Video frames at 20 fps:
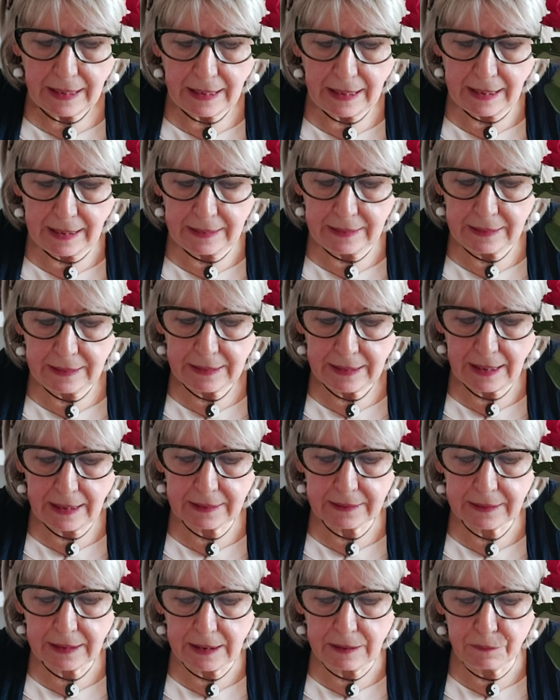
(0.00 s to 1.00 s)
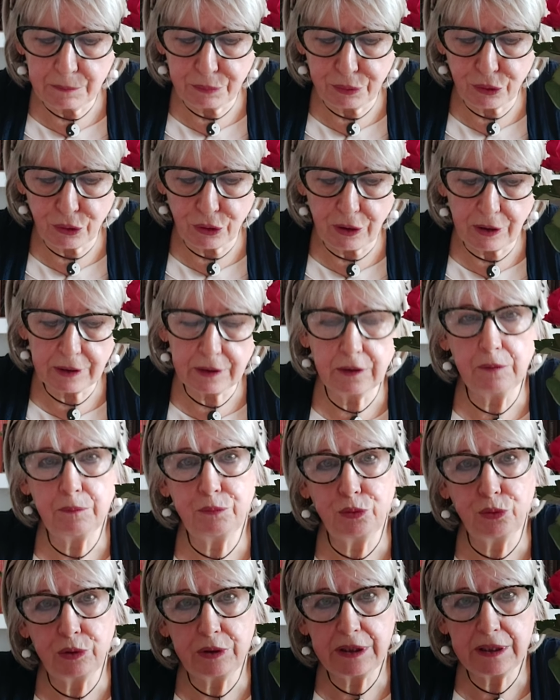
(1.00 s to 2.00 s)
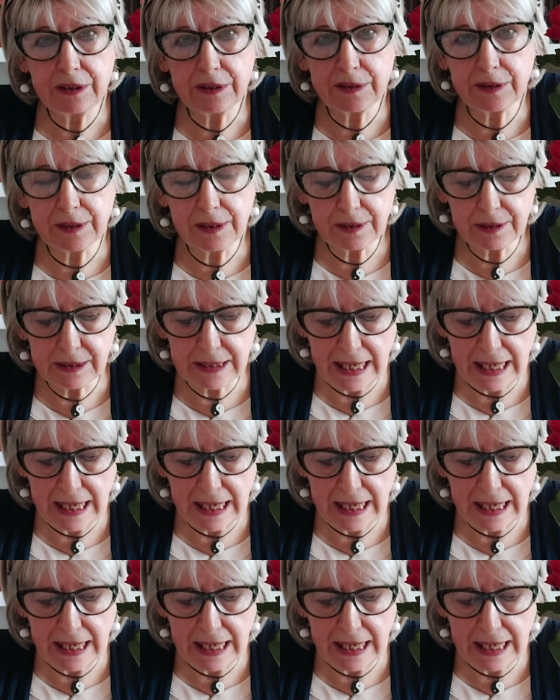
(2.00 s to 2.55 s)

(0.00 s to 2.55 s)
and had important Buddhist